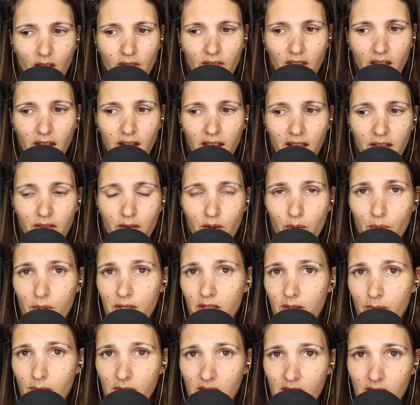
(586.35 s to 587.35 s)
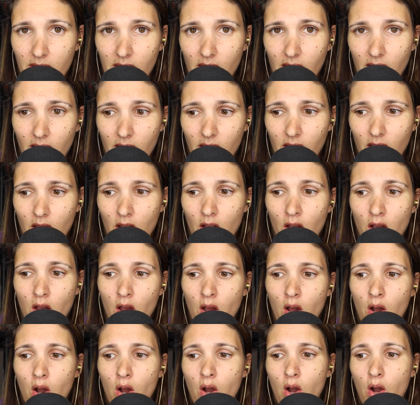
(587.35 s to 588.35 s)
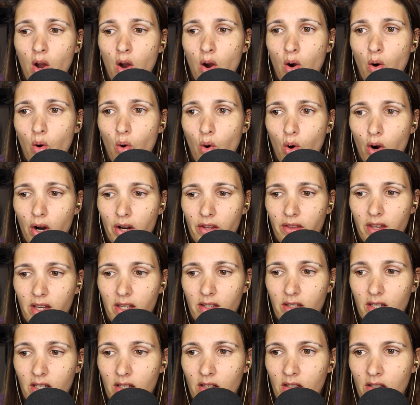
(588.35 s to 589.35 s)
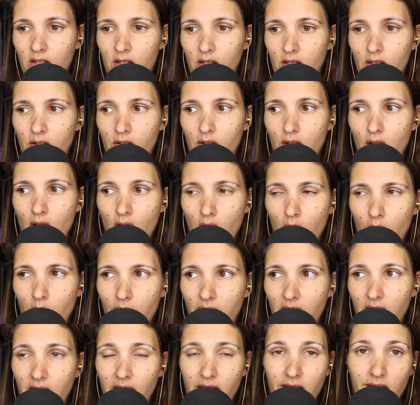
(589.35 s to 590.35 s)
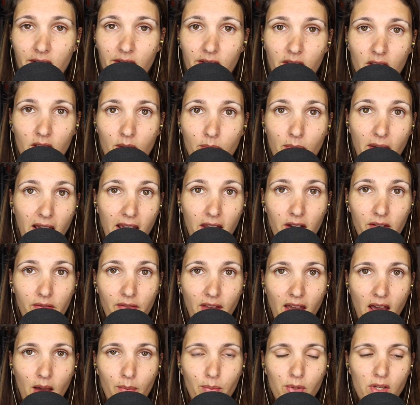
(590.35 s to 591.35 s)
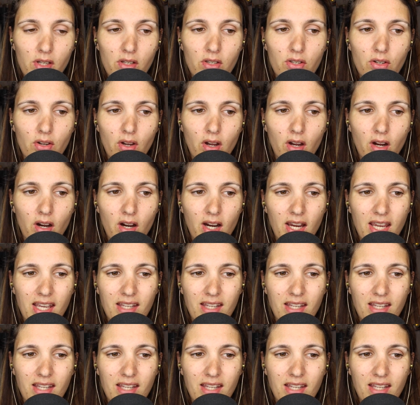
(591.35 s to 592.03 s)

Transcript: that Heather was missing, or they didn't know that anything might have happened to her,